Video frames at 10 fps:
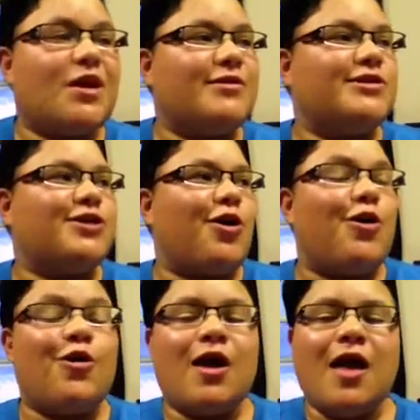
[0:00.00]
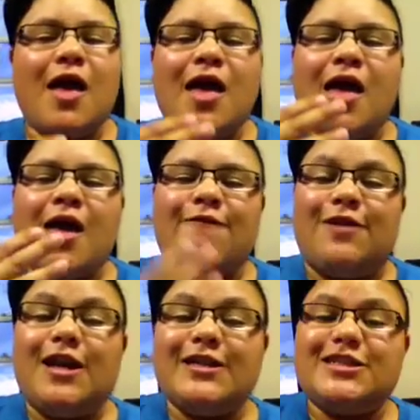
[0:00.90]
So
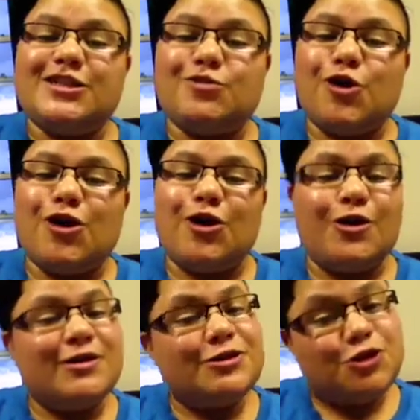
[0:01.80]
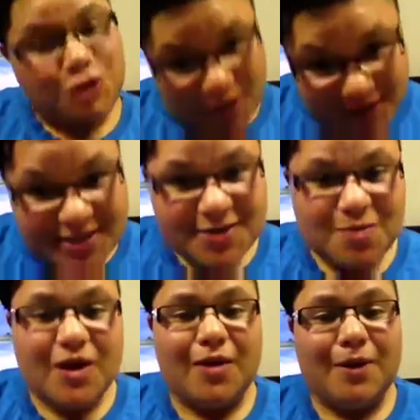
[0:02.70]
Vanessa's were Justin
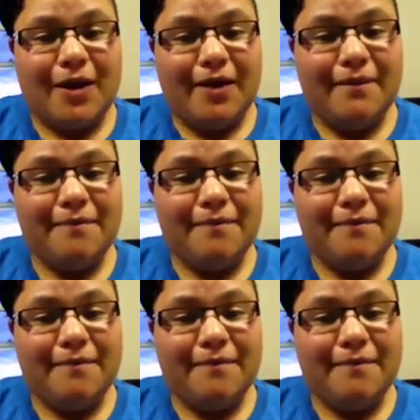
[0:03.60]
Bieber.